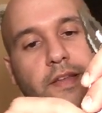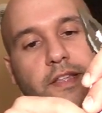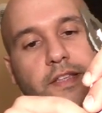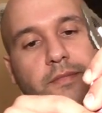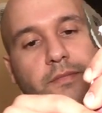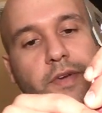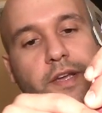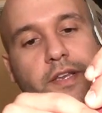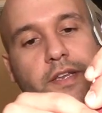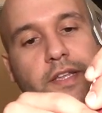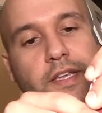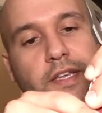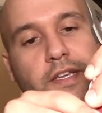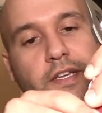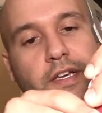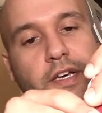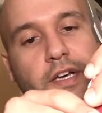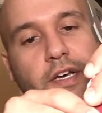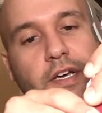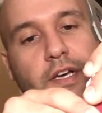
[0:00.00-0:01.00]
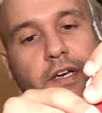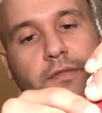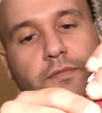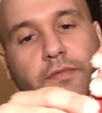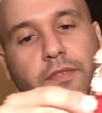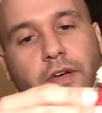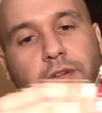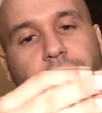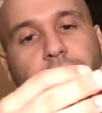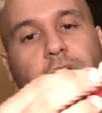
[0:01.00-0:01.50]
and then you might need
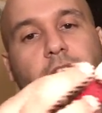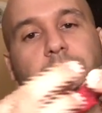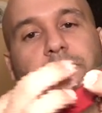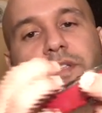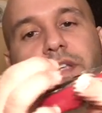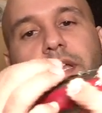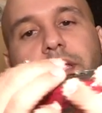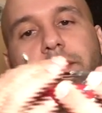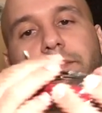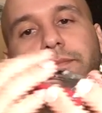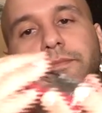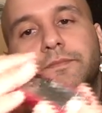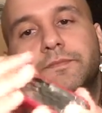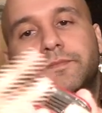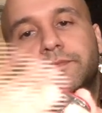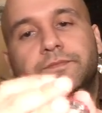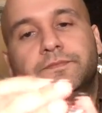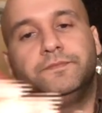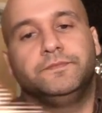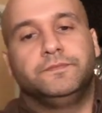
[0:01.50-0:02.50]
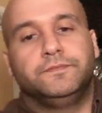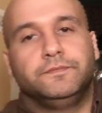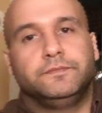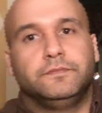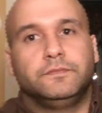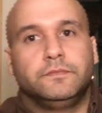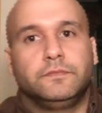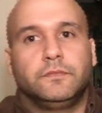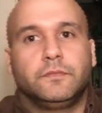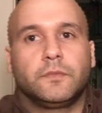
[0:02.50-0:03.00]
a Phillips head
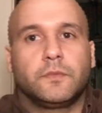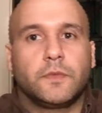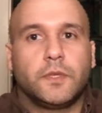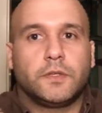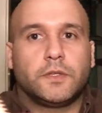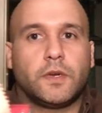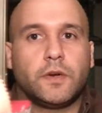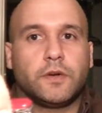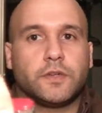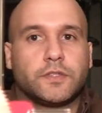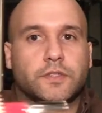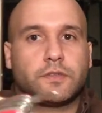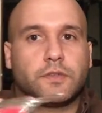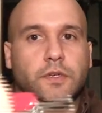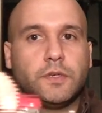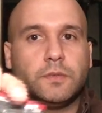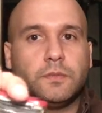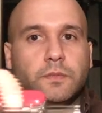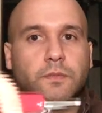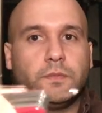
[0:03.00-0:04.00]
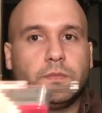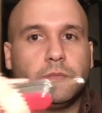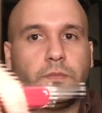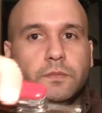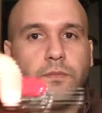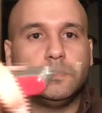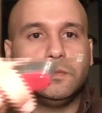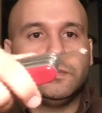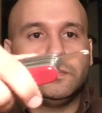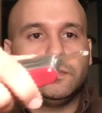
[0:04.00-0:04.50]
to turn a screw.
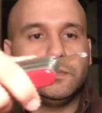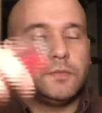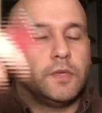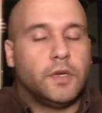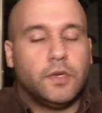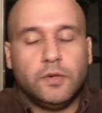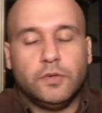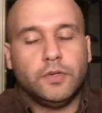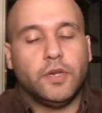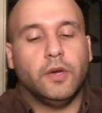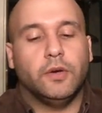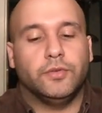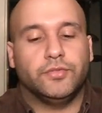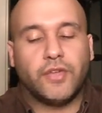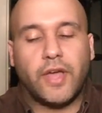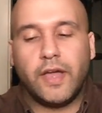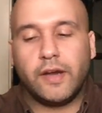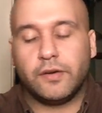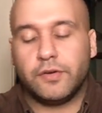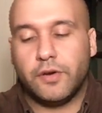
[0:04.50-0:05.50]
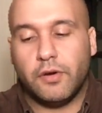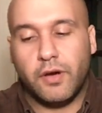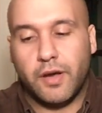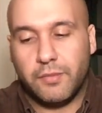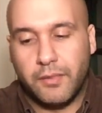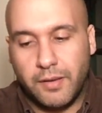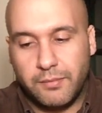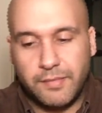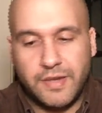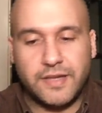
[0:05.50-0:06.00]
Who knows? I don't know.
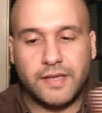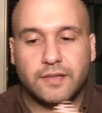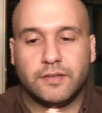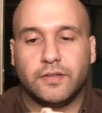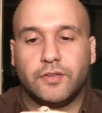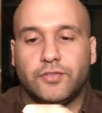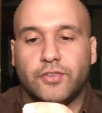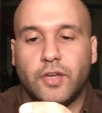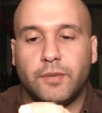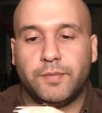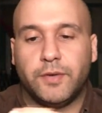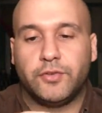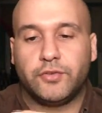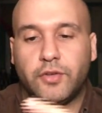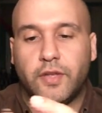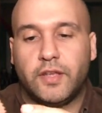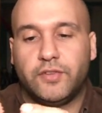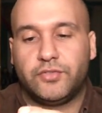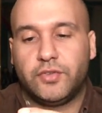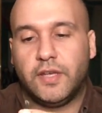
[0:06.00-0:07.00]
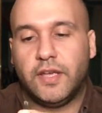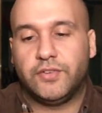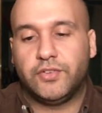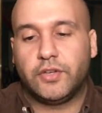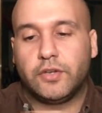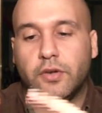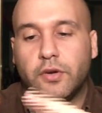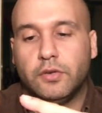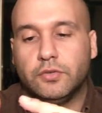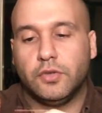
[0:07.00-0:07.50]
I'm making this up as
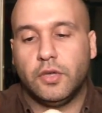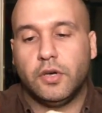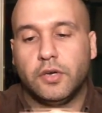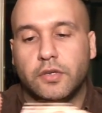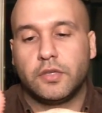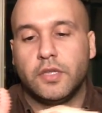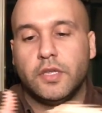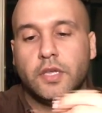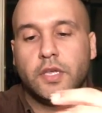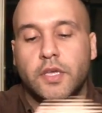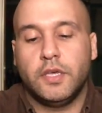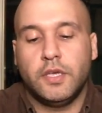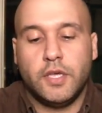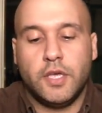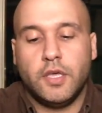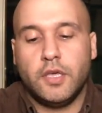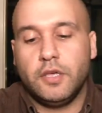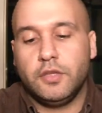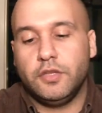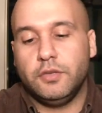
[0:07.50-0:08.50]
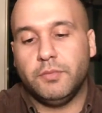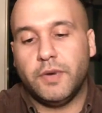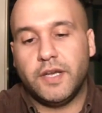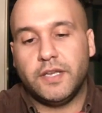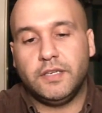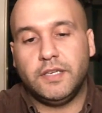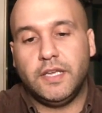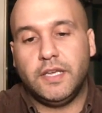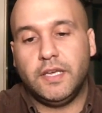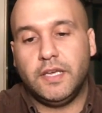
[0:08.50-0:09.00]
I go along. You
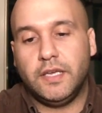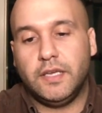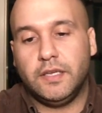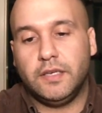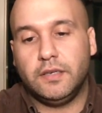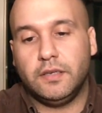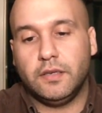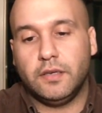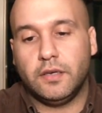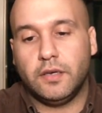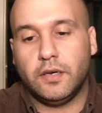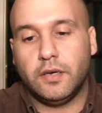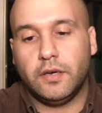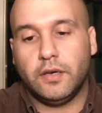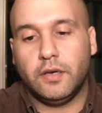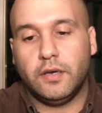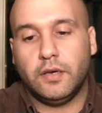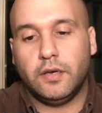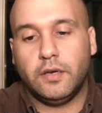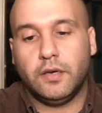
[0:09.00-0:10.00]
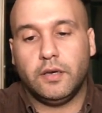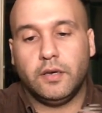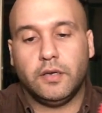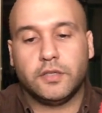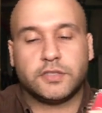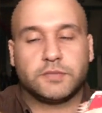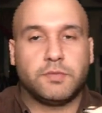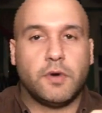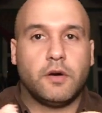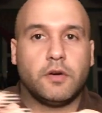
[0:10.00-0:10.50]
might need
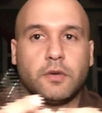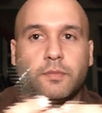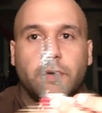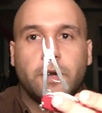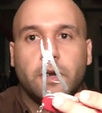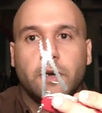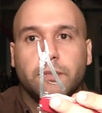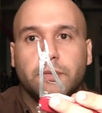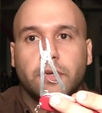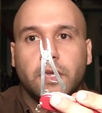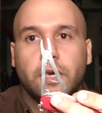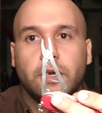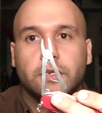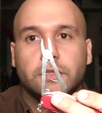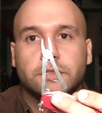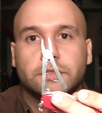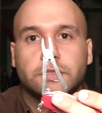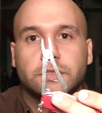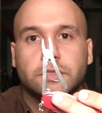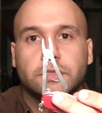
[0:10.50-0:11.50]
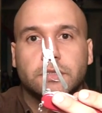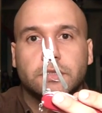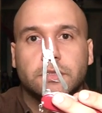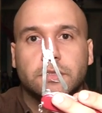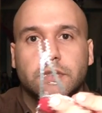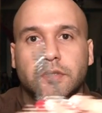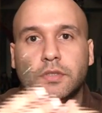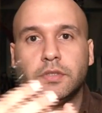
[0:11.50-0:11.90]
a smaller pair of pliers.